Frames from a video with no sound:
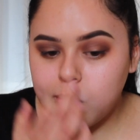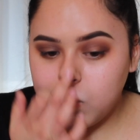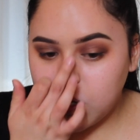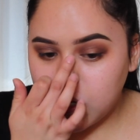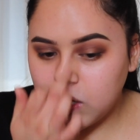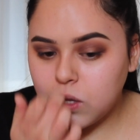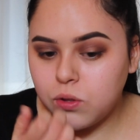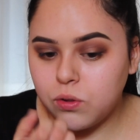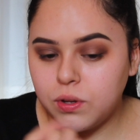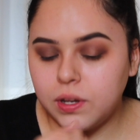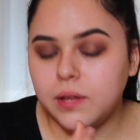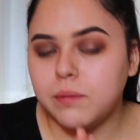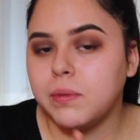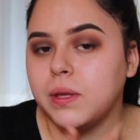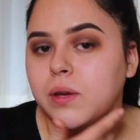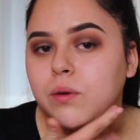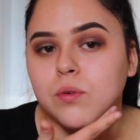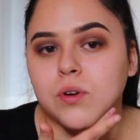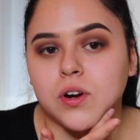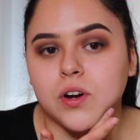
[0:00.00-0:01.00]
including
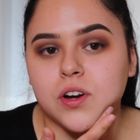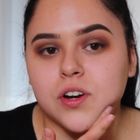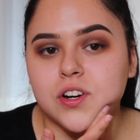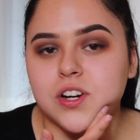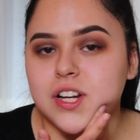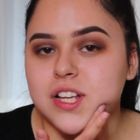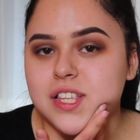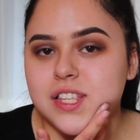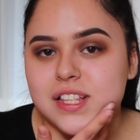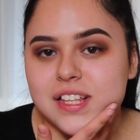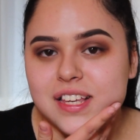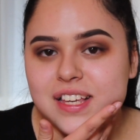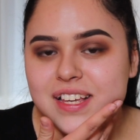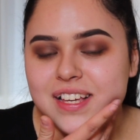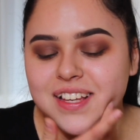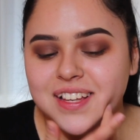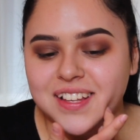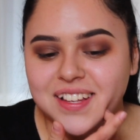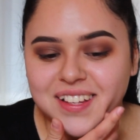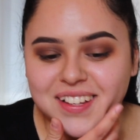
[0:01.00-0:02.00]
me, we're all
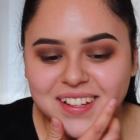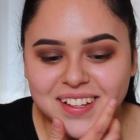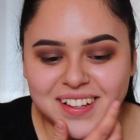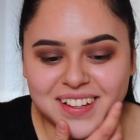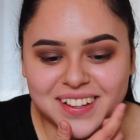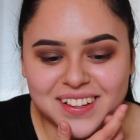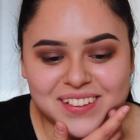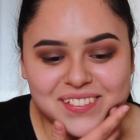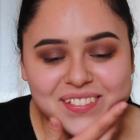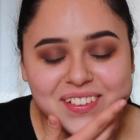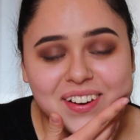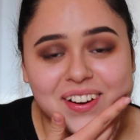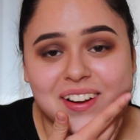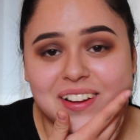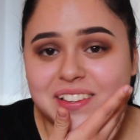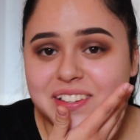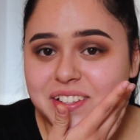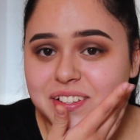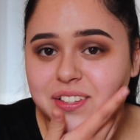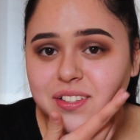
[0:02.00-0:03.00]
crusty. we're
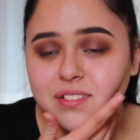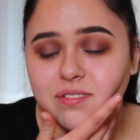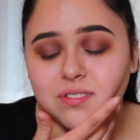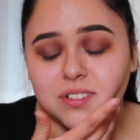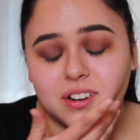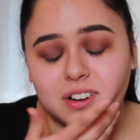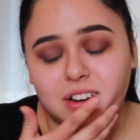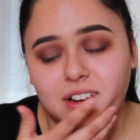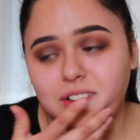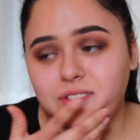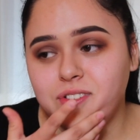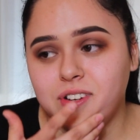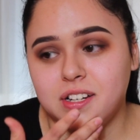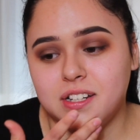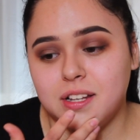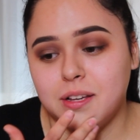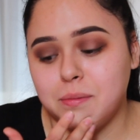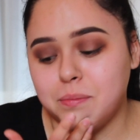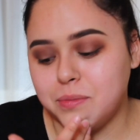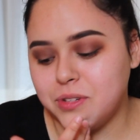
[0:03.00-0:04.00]
all
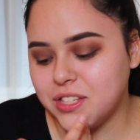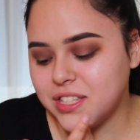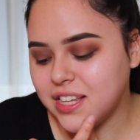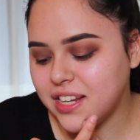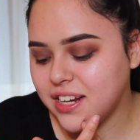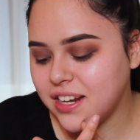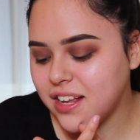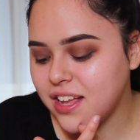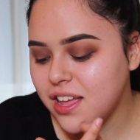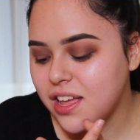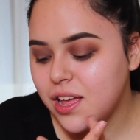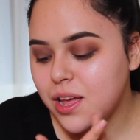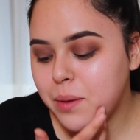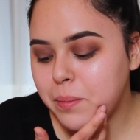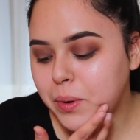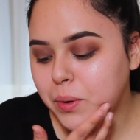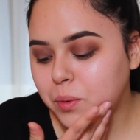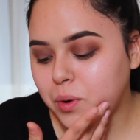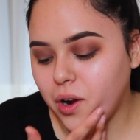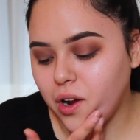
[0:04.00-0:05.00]
fucked up. Just kidding.
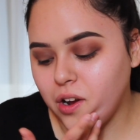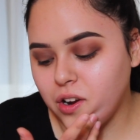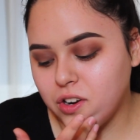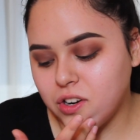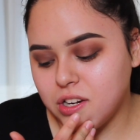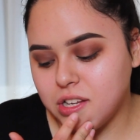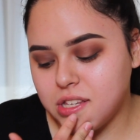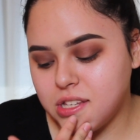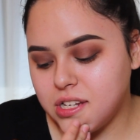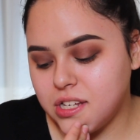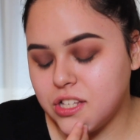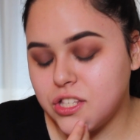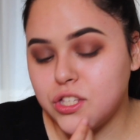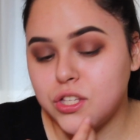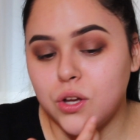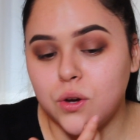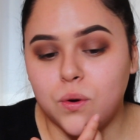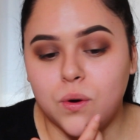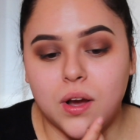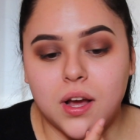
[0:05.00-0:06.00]
But we're all crusty.
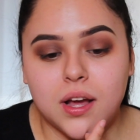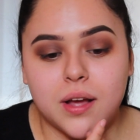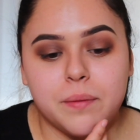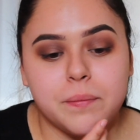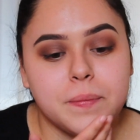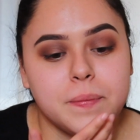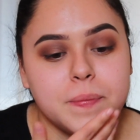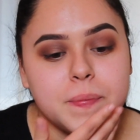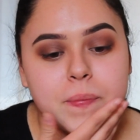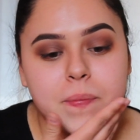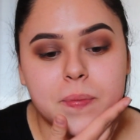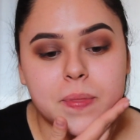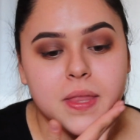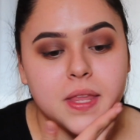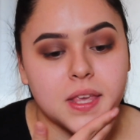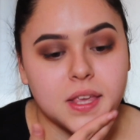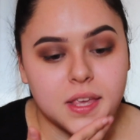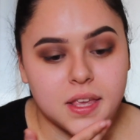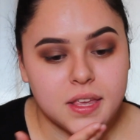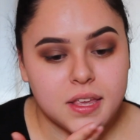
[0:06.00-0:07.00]
So,
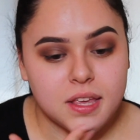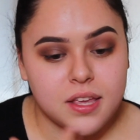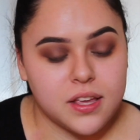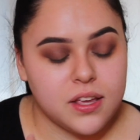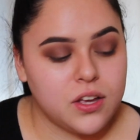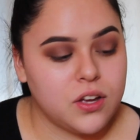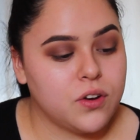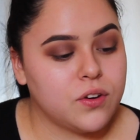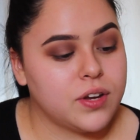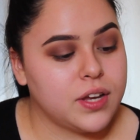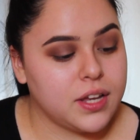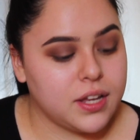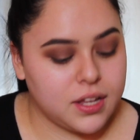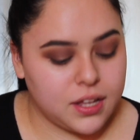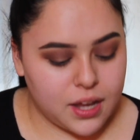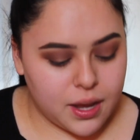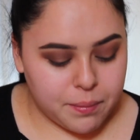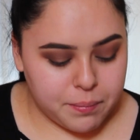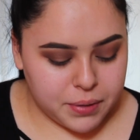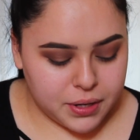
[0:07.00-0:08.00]

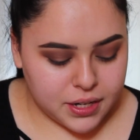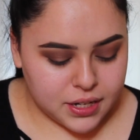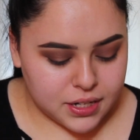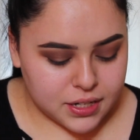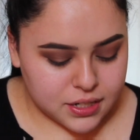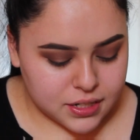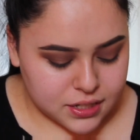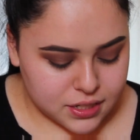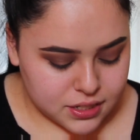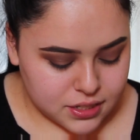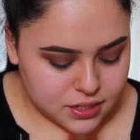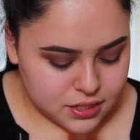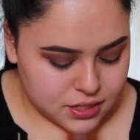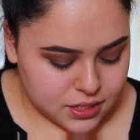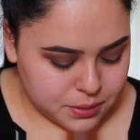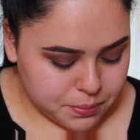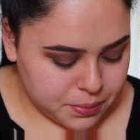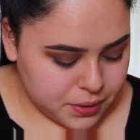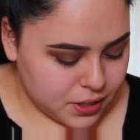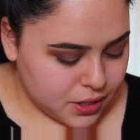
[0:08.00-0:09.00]
okay. I'm going to
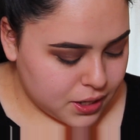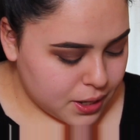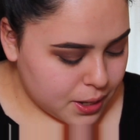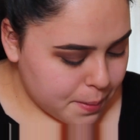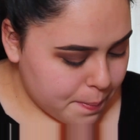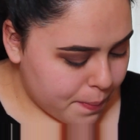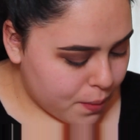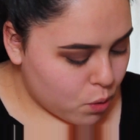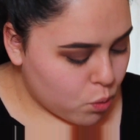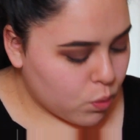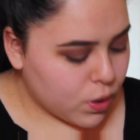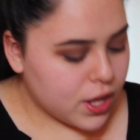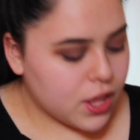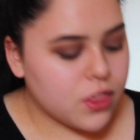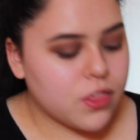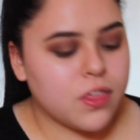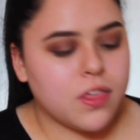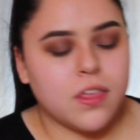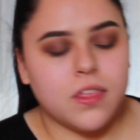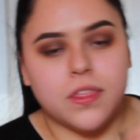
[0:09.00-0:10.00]
deepen it up
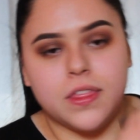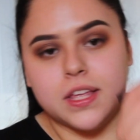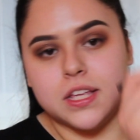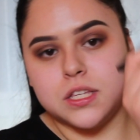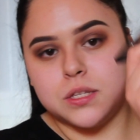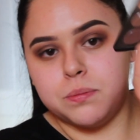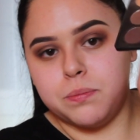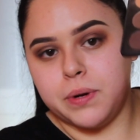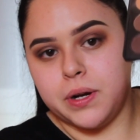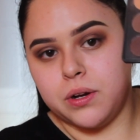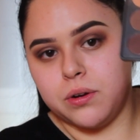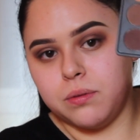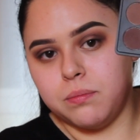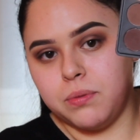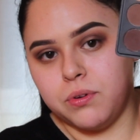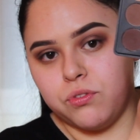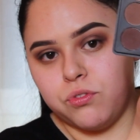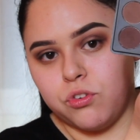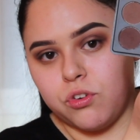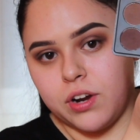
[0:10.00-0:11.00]
with this brown
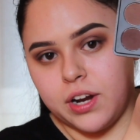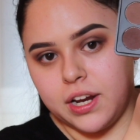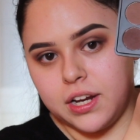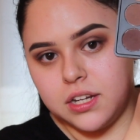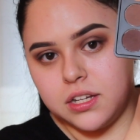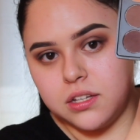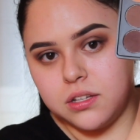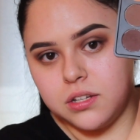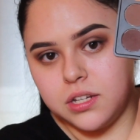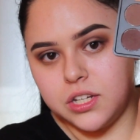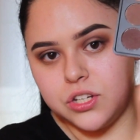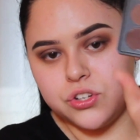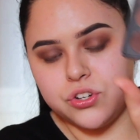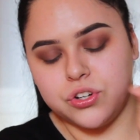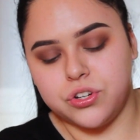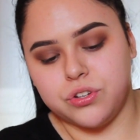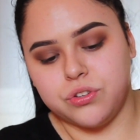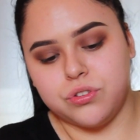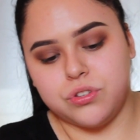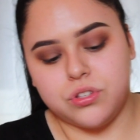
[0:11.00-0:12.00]
before I
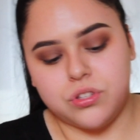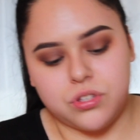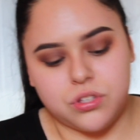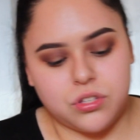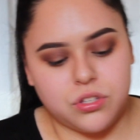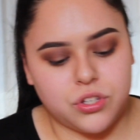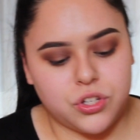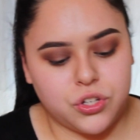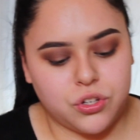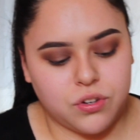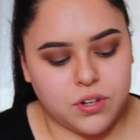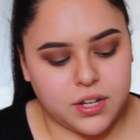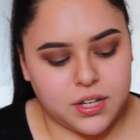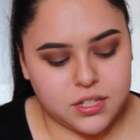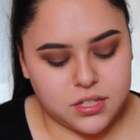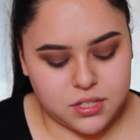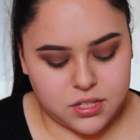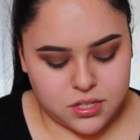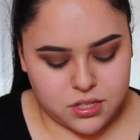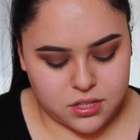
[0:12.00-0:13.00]
introduce to you
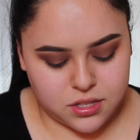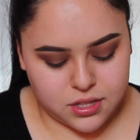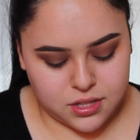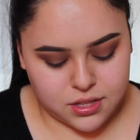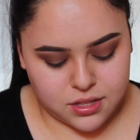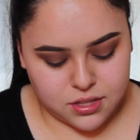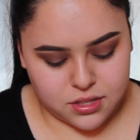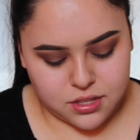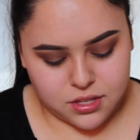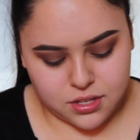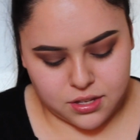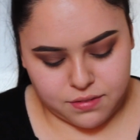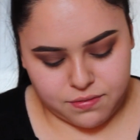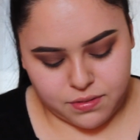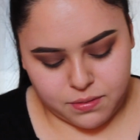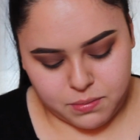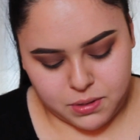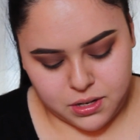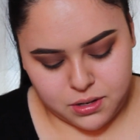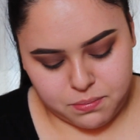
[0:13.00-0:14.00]
guys the
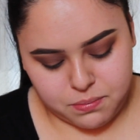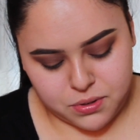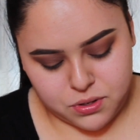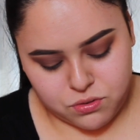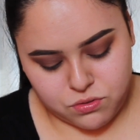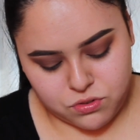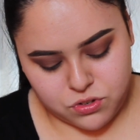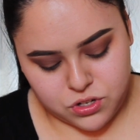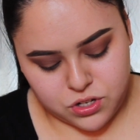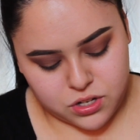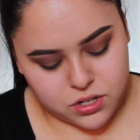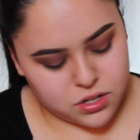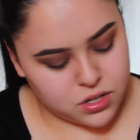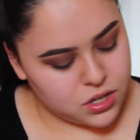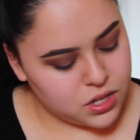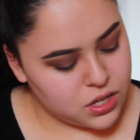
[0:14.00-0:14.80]
Familia Peluche.